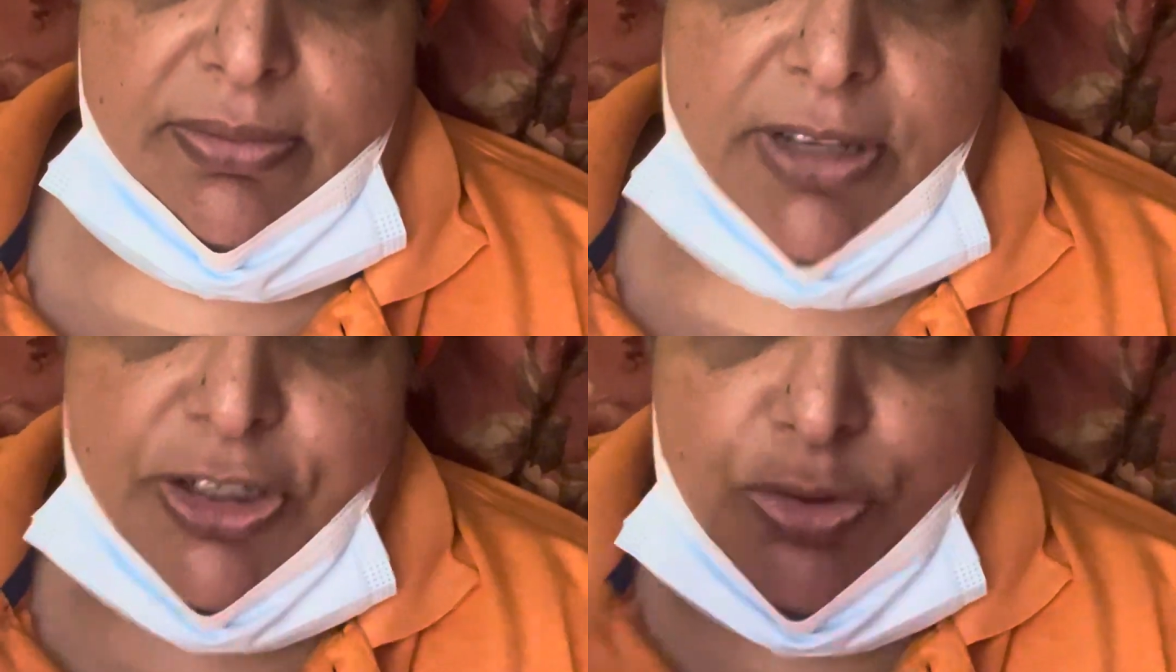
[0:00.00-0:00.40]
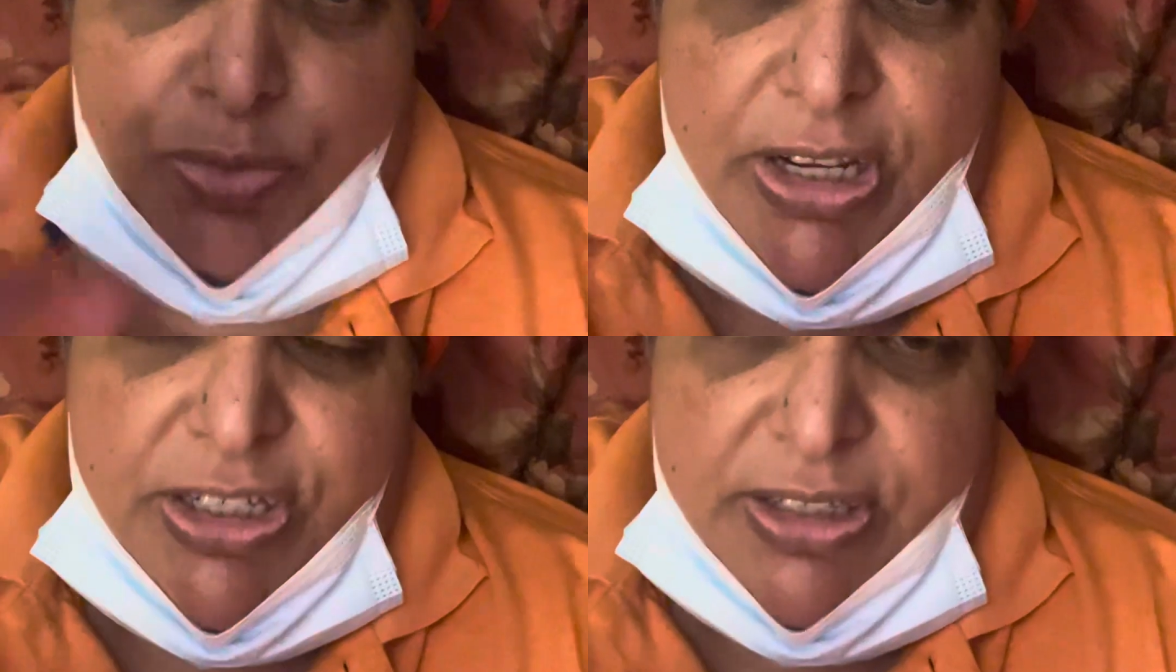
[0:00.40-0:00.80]
There's a
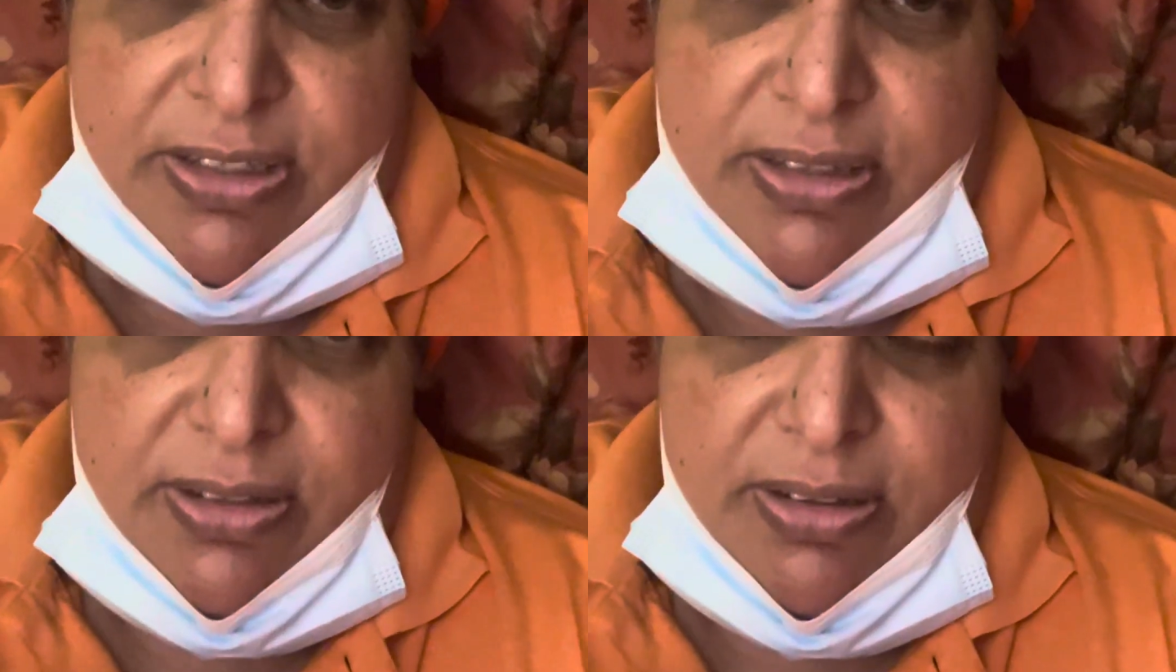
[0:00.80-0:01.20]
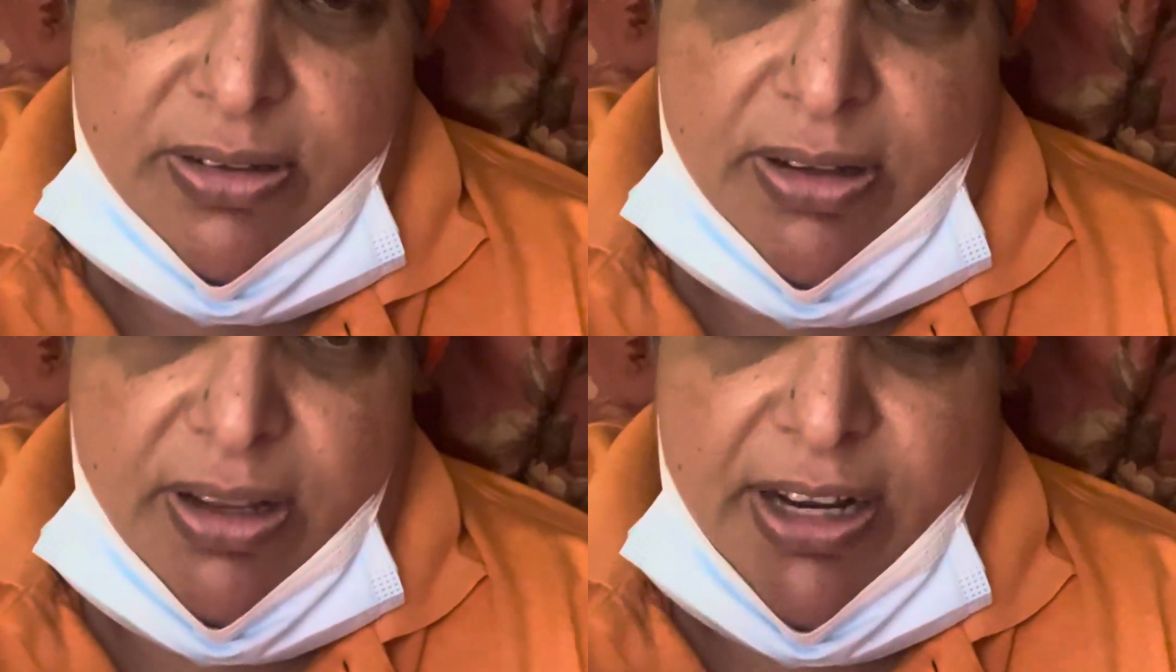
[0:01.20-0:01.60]
reason
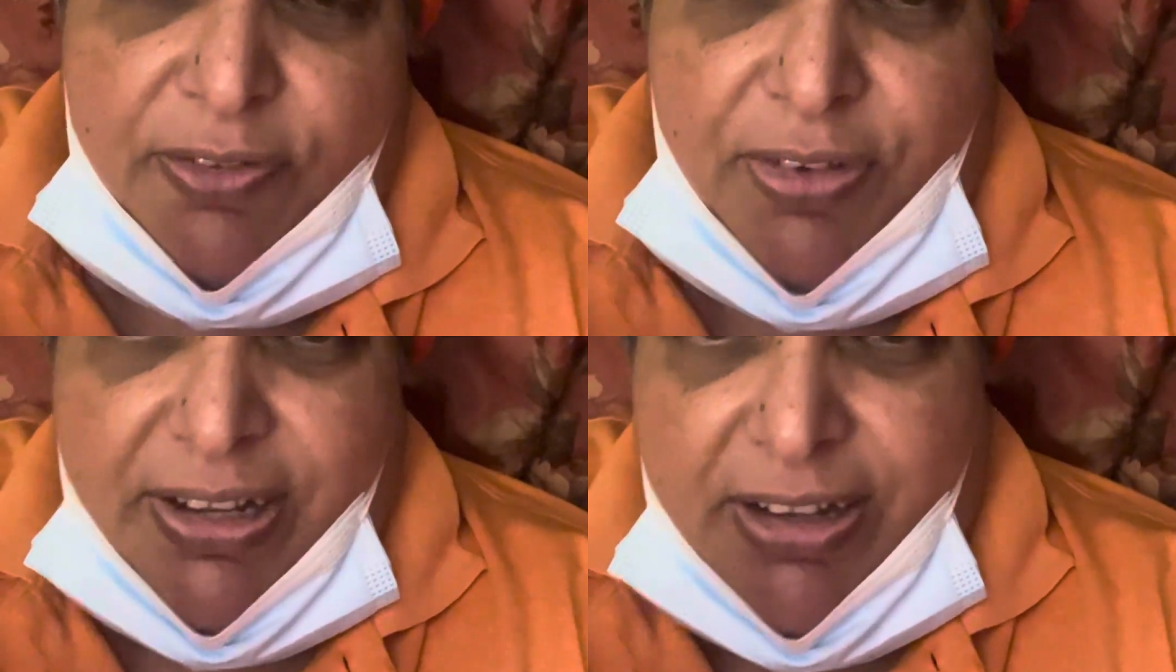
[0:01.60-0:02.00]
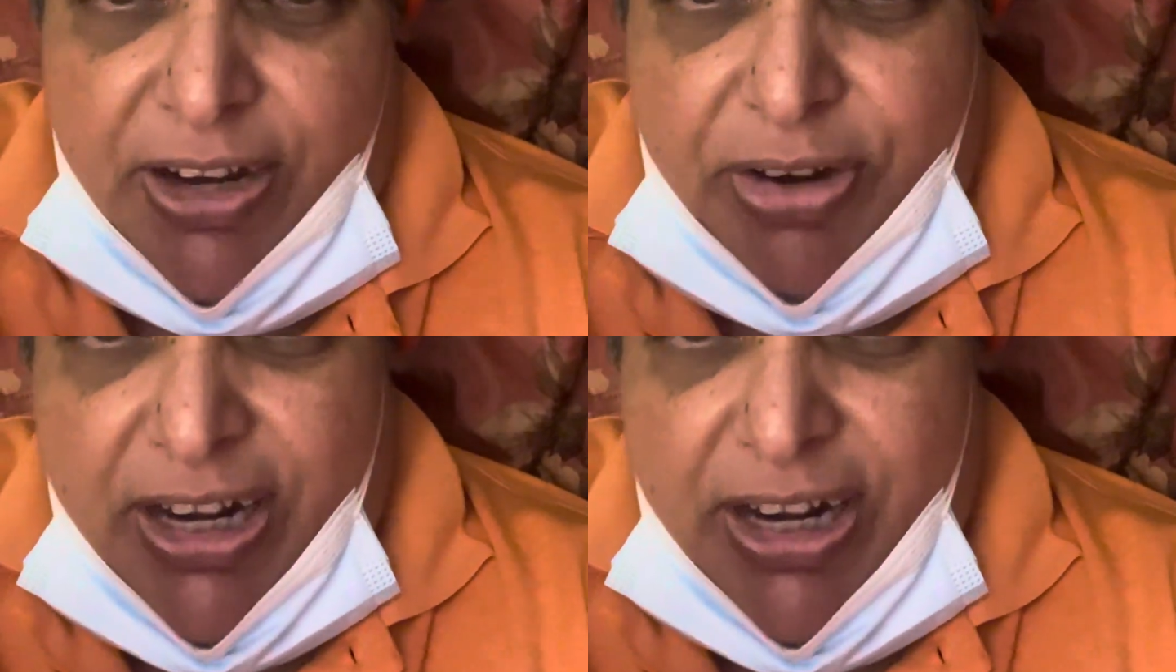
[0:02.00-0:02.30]
and the fact that they're